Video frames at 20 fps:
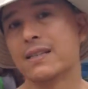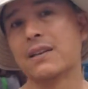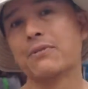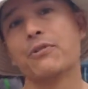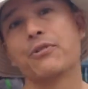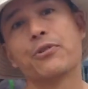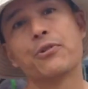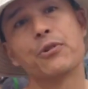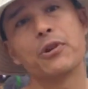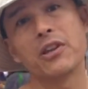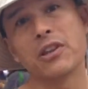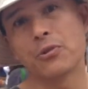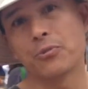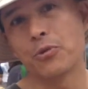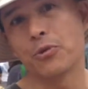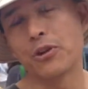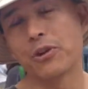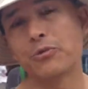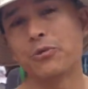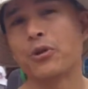7:30 in the
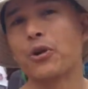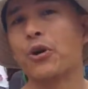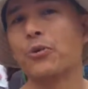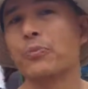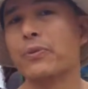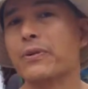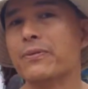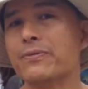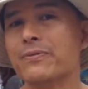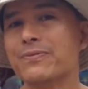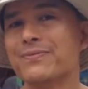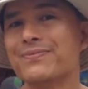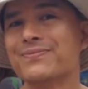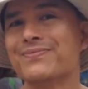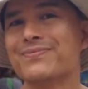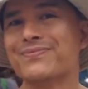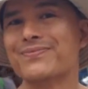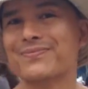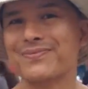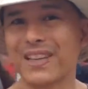morning we're open.
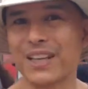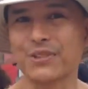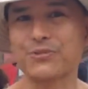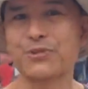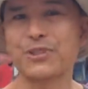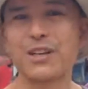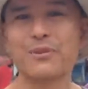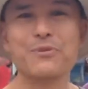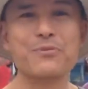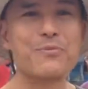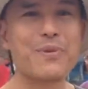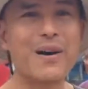Thanks for coming